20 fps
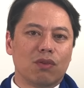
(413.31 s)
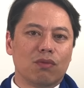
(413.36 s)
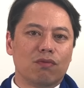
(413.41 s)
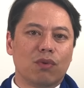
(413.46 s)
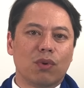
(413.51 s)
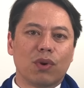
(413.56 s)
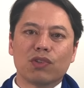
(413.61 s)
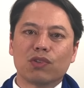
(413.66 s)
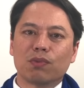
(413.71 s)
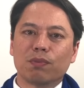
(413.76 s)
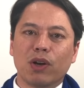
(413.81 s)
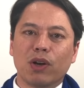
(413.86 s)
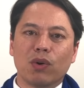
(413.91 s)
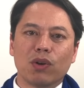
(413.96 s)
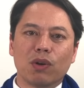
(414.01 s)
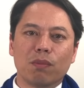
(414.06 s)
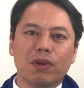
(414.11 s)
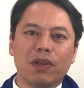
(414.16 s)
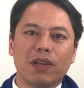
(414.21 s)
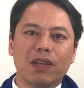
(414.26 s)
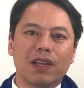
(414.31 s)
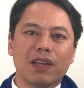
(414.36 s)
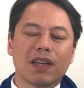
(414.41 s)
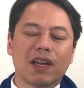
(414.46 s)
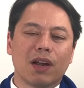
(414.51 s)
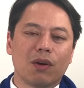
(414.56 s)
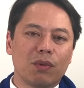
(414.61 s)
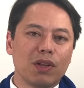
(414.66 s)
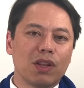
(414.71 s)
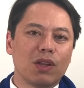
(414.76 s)
voice my own opinion.
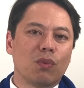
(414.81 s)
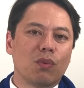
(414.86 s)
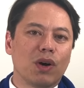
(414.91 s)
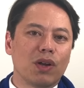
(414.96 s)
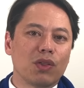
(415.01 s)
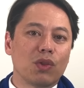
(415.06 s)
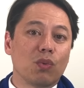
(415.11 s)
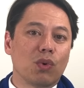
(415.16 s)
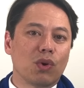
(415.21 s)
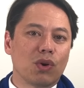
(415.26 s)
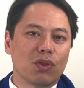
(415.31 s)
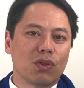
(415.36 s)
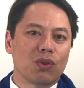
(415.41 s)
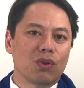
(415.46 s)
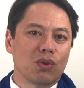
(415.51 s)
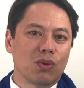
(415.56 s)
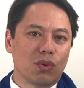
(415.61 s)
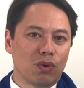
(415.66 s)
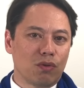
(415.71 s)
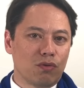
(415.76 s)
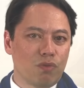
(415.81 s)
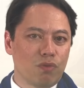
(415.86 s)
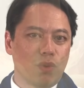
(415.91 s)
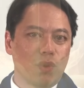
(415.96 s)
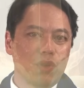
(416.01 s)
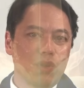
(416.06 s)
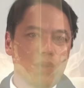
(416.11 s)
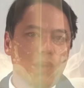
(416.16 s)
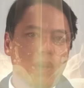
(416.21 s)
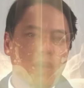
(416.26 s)
I really want the word of the Lord for
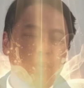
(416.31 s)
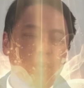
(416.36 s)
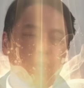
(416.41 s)
you. A